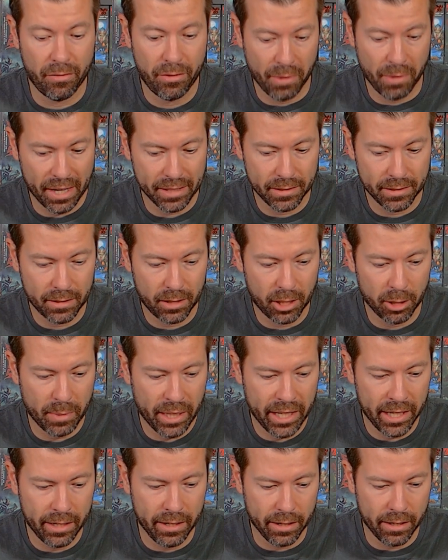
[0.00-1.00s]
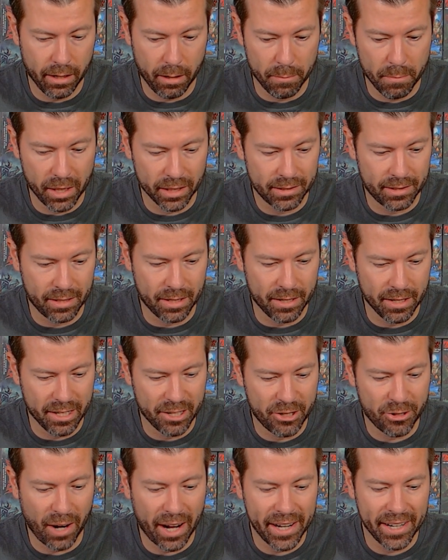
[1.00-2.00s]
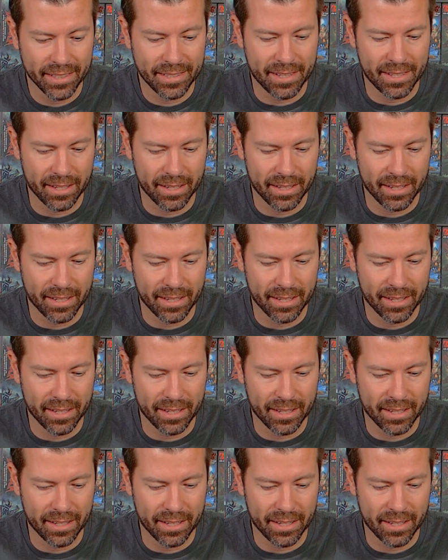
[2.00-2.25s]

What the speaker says: threats could be hidden amongst the detritus